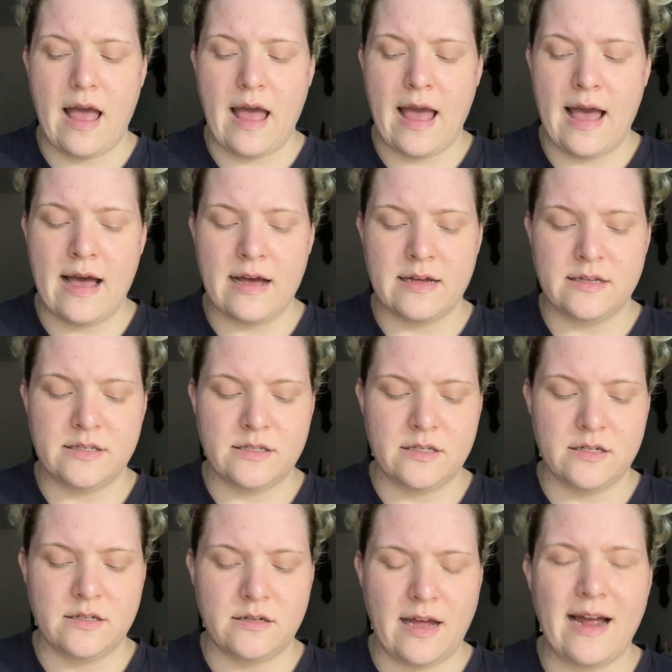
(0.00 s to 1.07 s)
as,
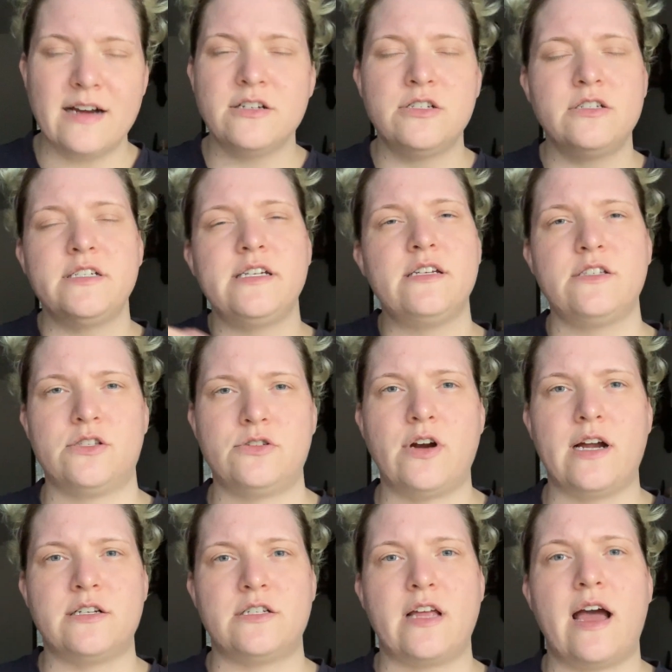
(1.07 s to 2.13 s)
actually
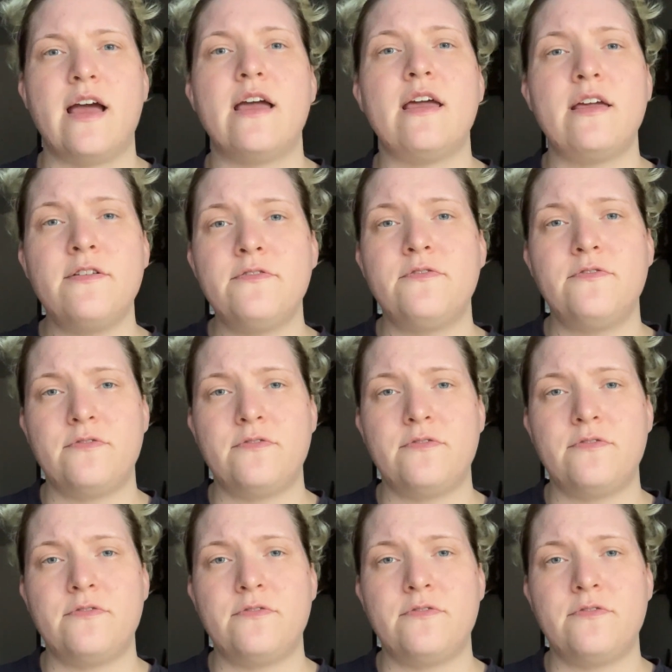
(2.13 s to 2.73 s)
scratch that. If you're